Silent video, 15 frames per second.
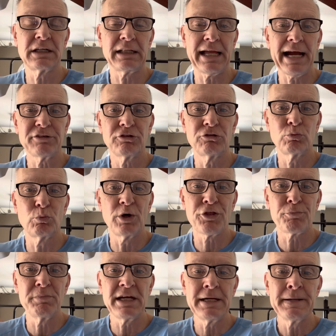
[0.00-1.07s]
classes
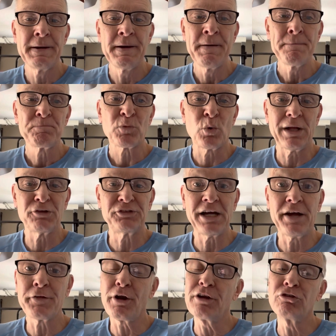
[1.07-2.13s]
with me when I was
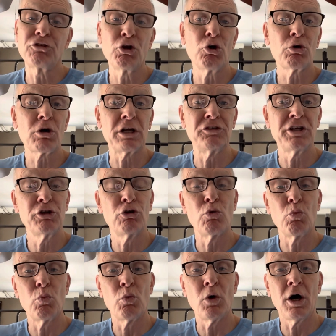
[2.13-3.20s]
down there and still continue
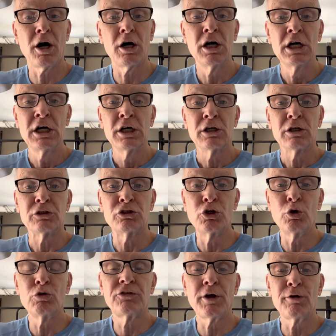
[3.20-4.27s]
to uh,
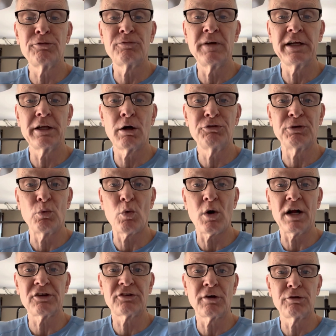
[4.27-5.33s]
use those videos and
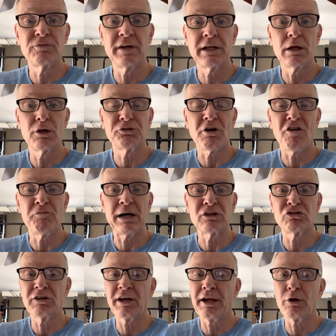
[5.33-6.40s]
watch those videos off my
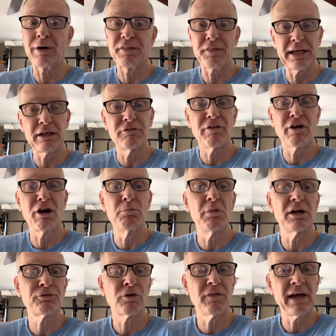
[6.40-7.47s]
channel. I thank you very
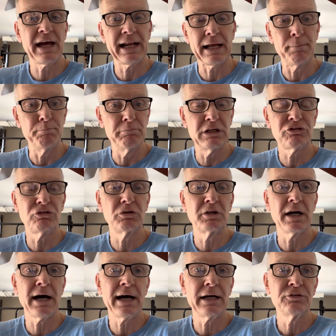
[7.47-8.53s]
much for that. I miss you
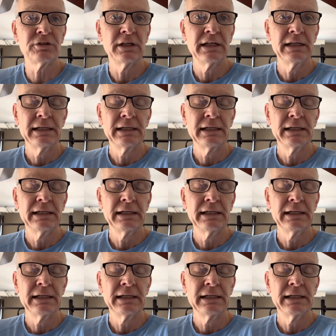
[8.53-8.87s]
guys.